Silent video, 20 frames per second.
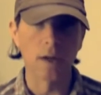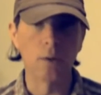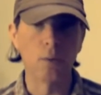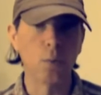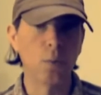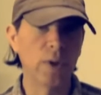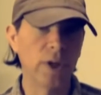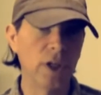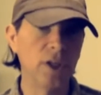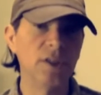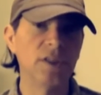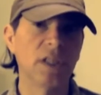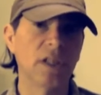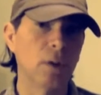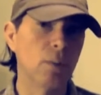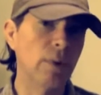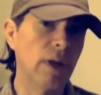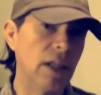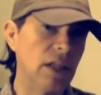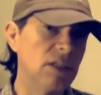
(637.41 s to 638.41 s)
We're using
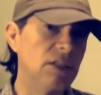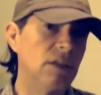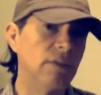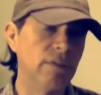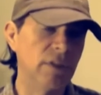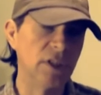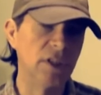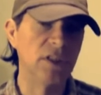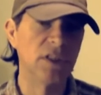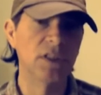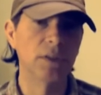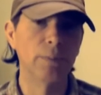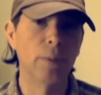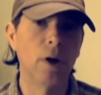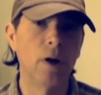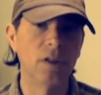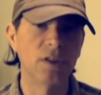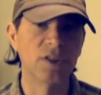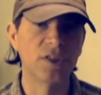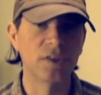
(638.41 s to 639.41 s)
a relatively
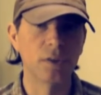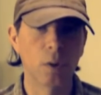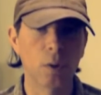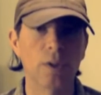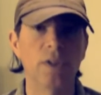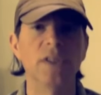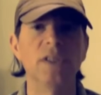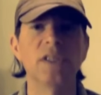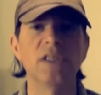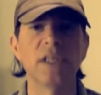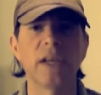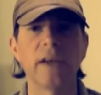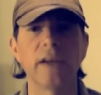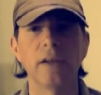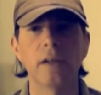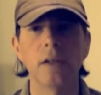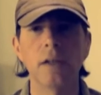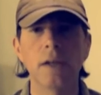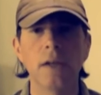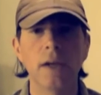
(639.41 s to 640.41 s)
small solar
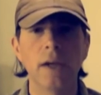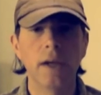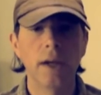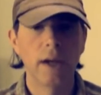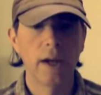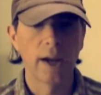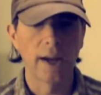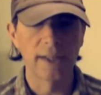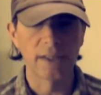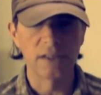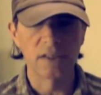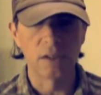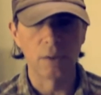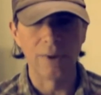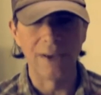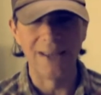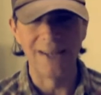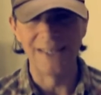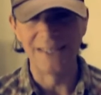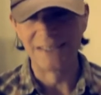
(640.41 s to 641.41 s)
sail, and so
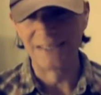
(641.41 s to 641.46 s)
any